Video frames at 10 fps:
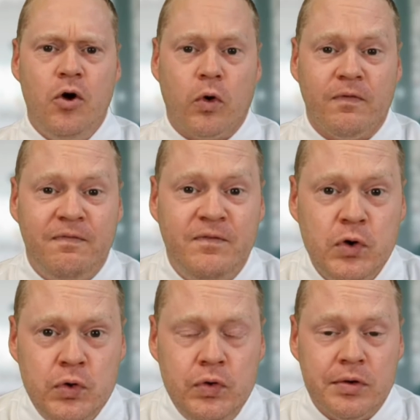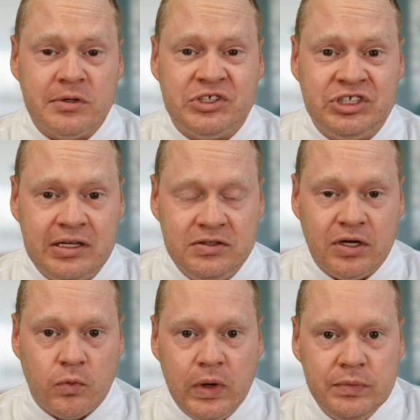or food or
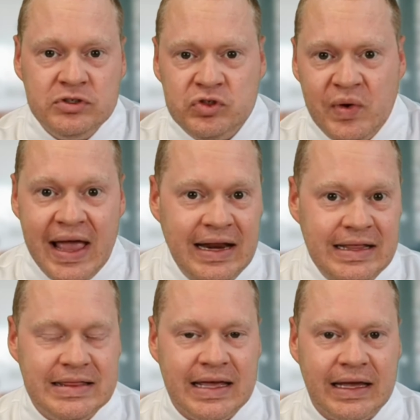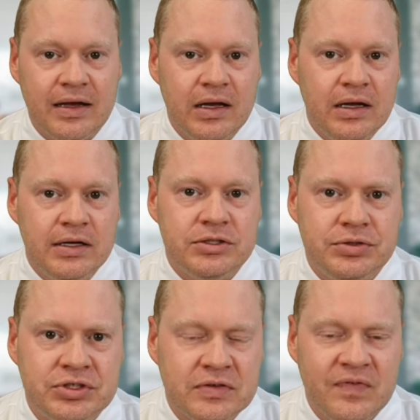shelter, we will do anything
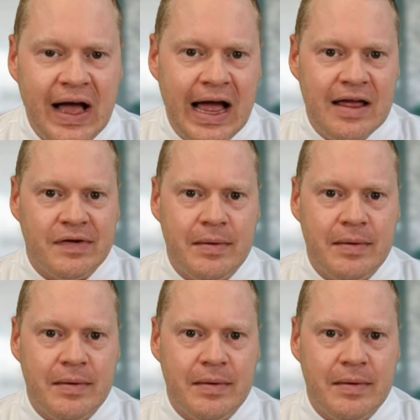to survive.